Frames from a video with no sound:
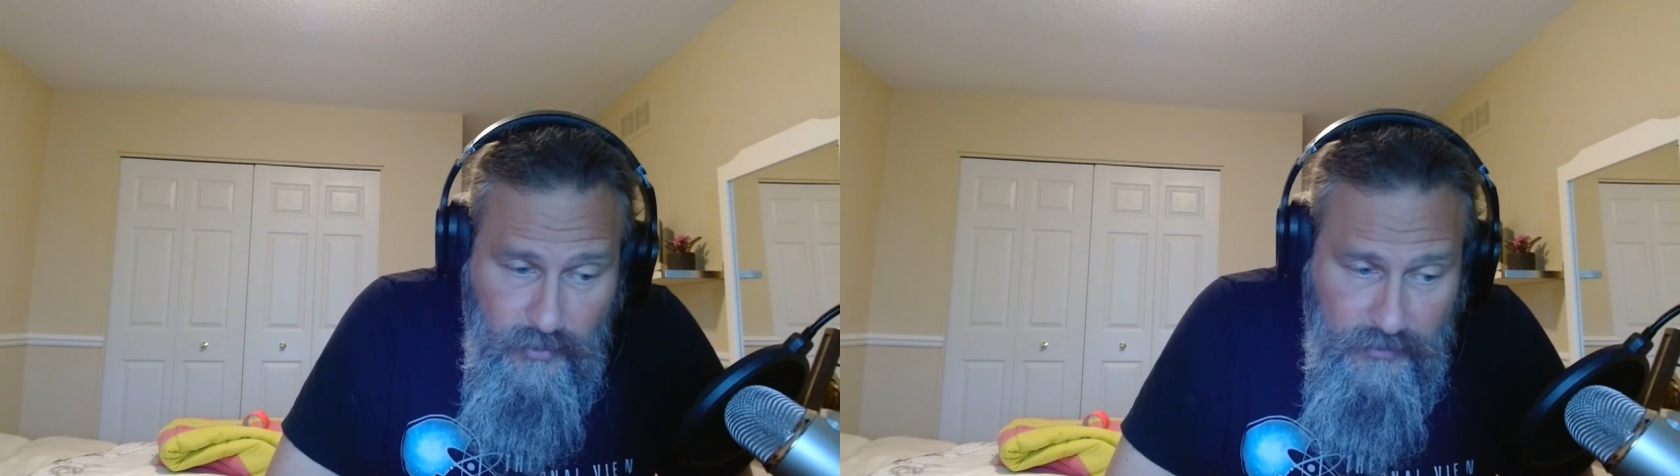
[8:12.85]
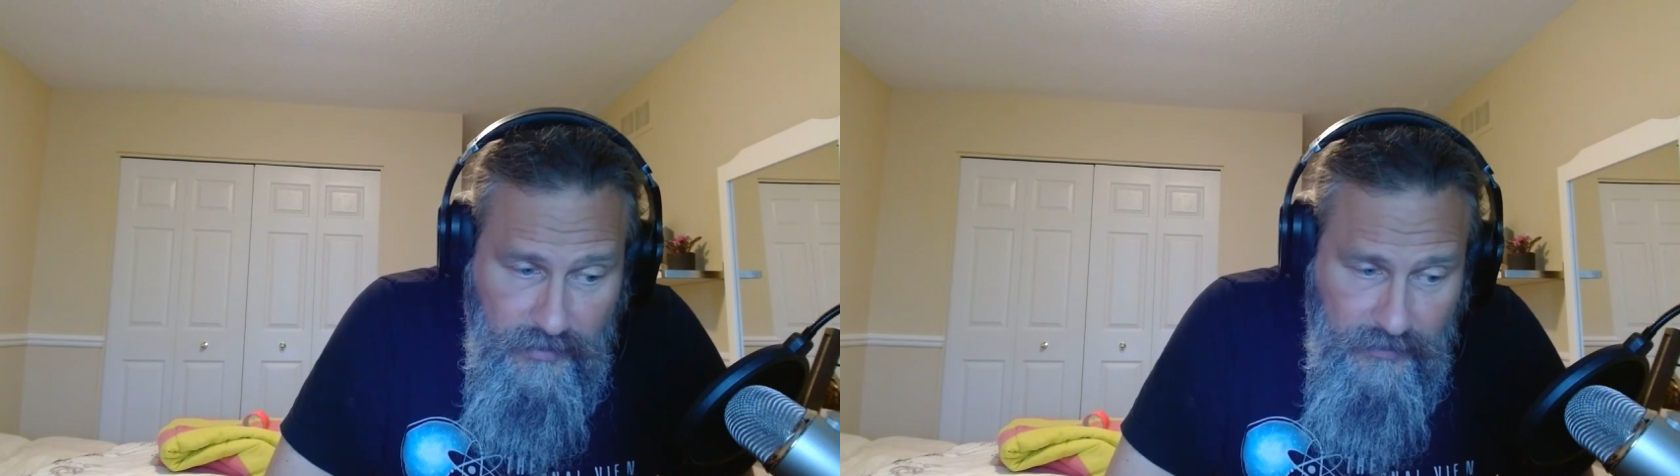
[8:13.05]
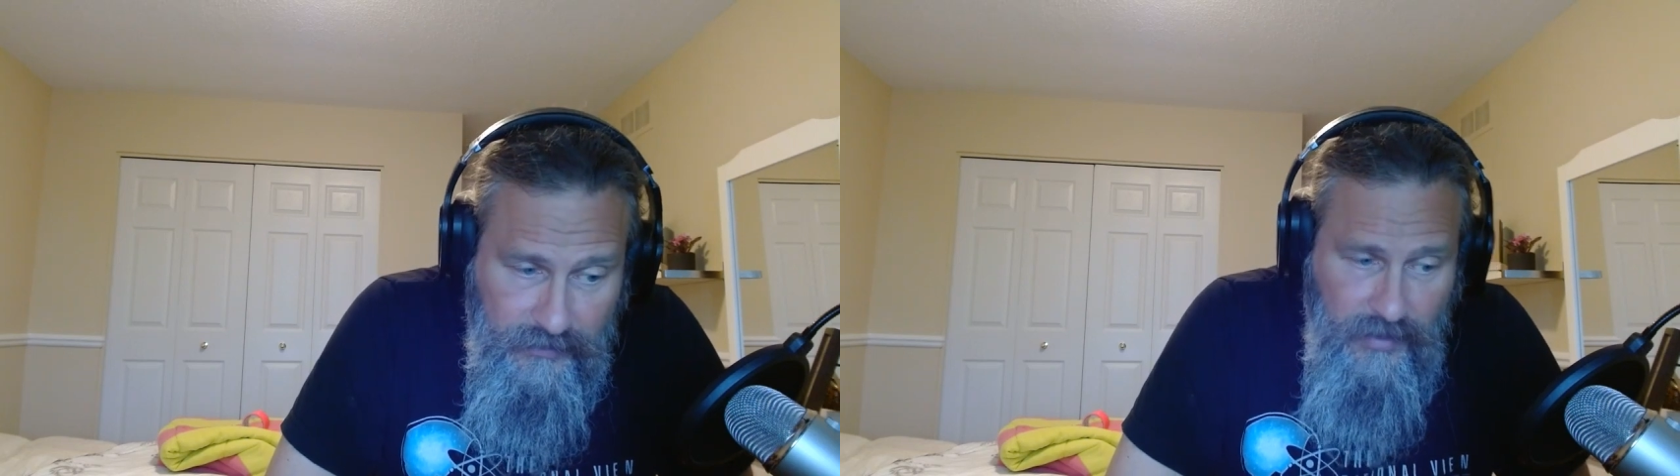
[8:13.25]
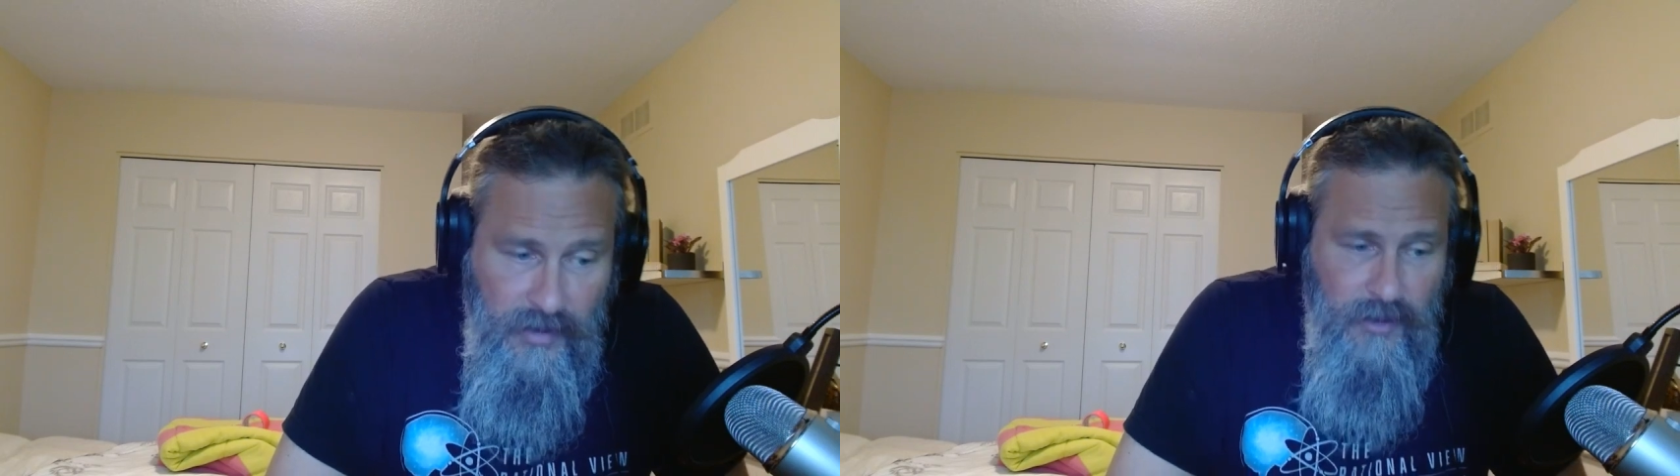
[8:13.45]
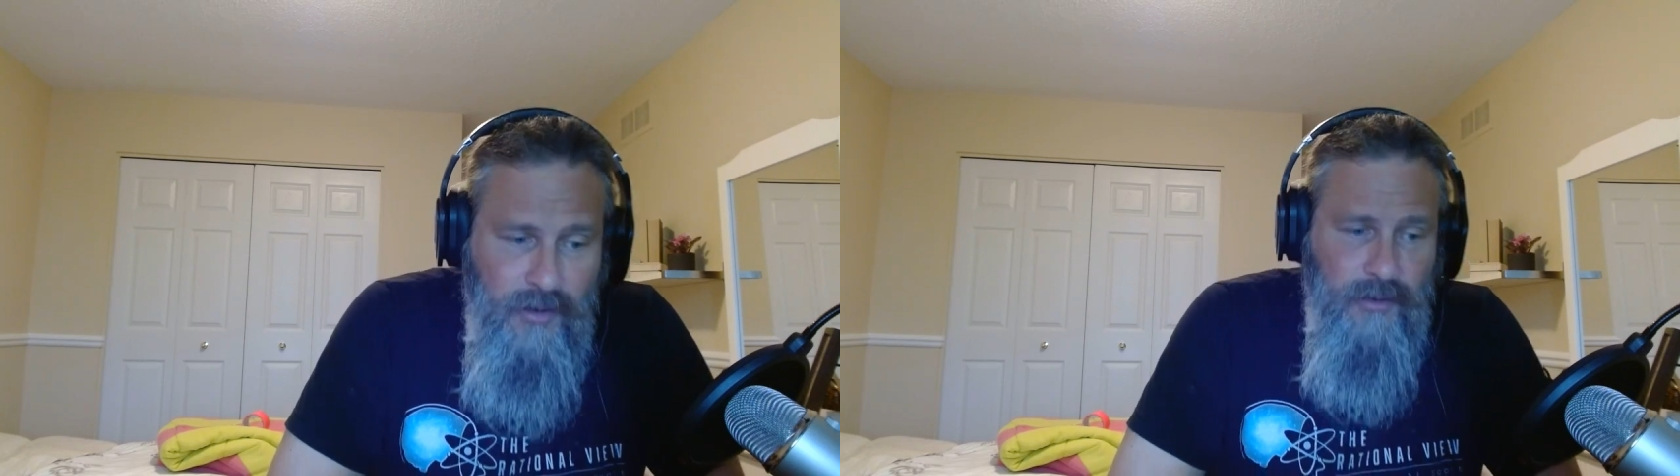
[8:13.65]
process.
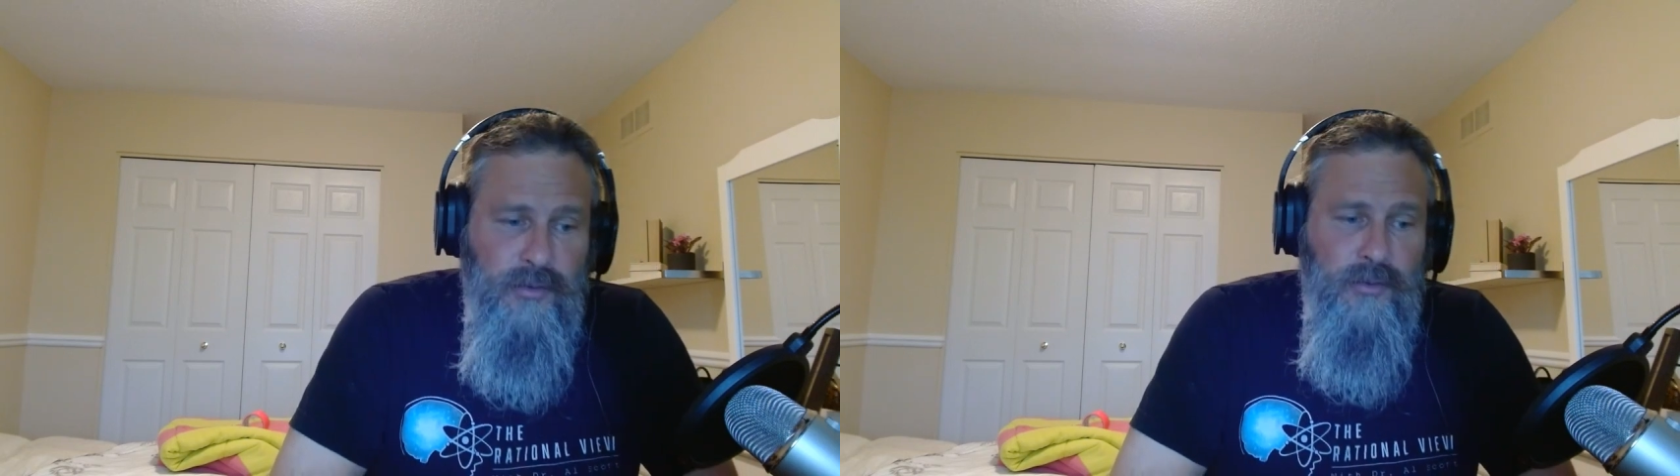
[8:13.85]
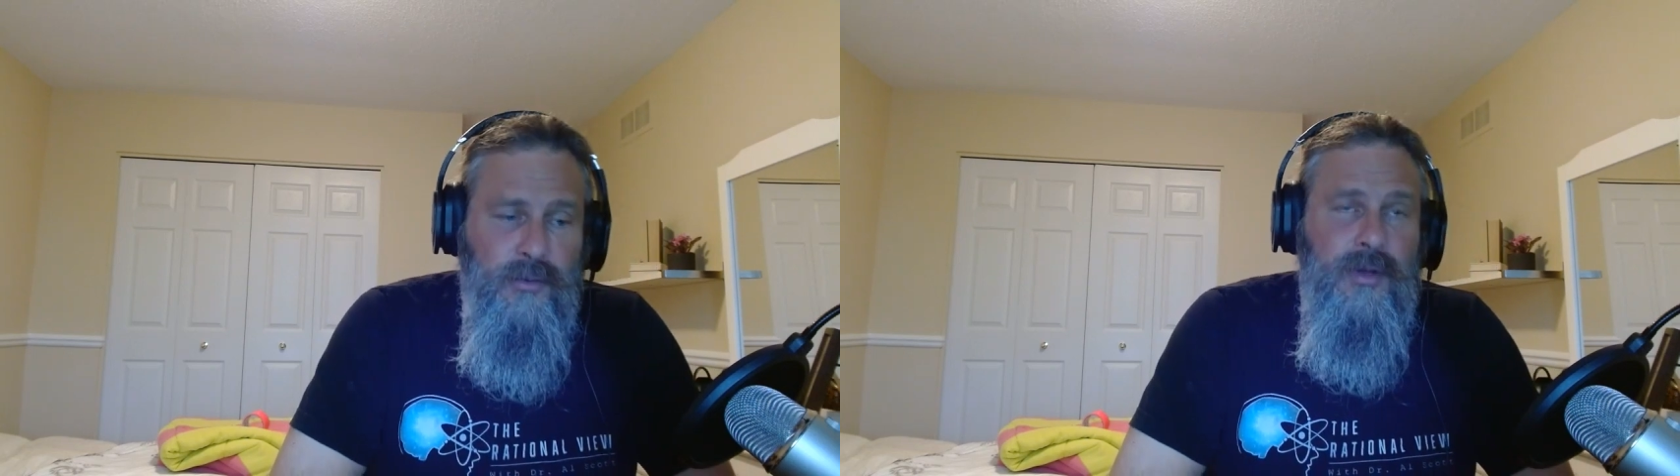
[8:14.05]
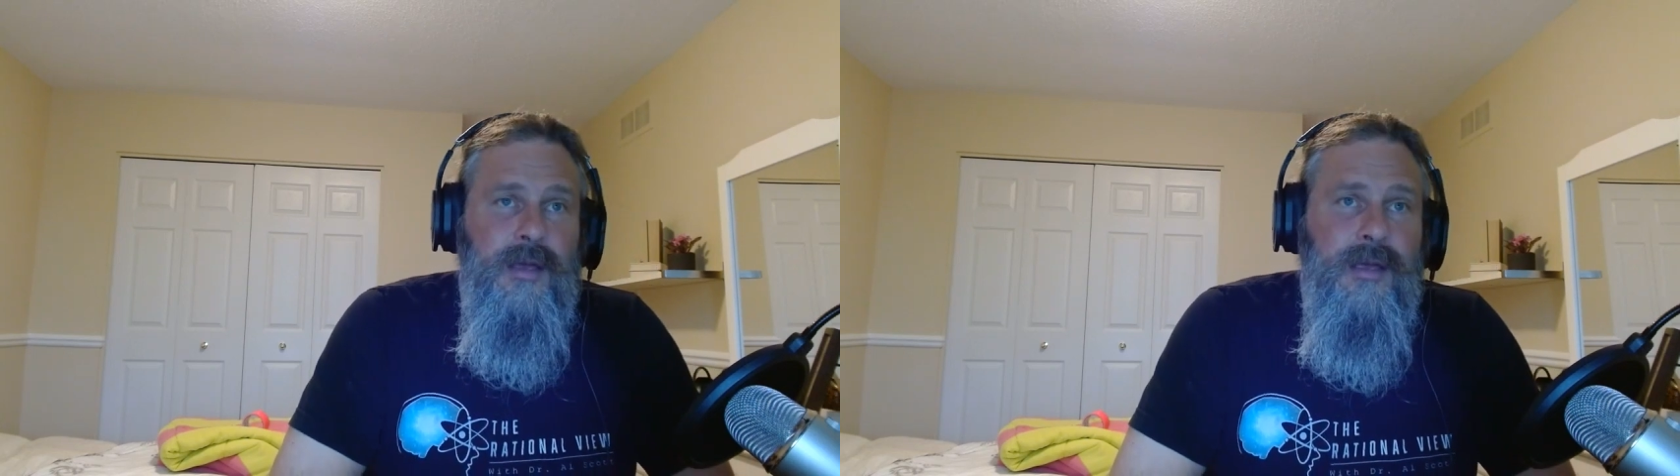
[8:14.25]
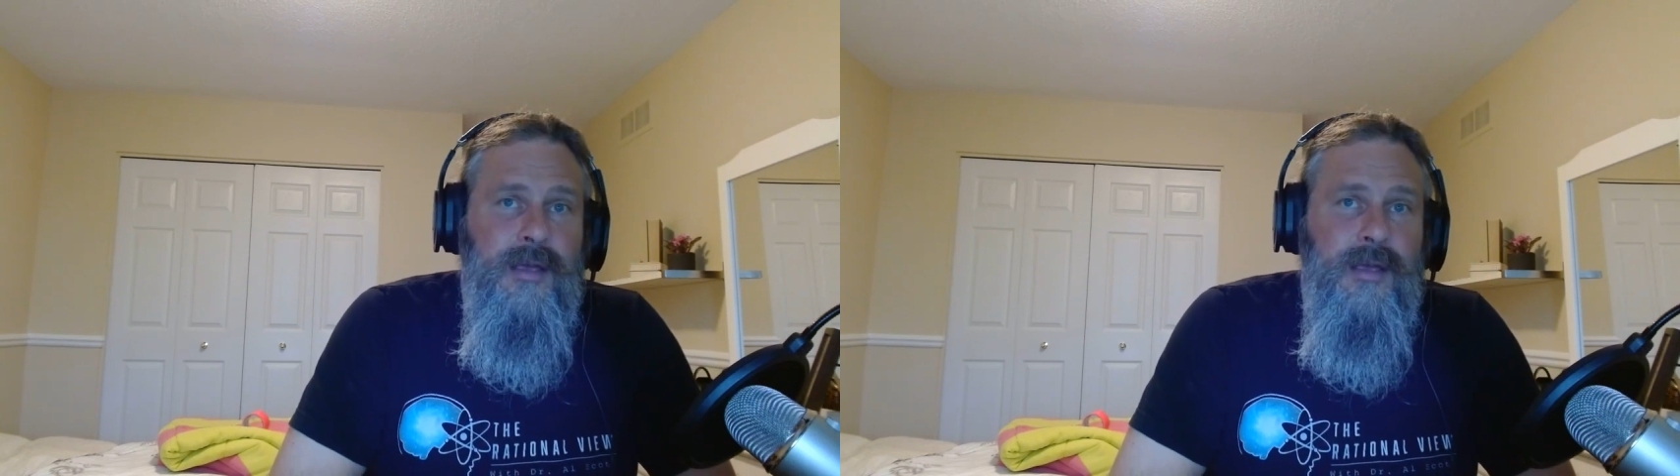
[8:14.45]
Although,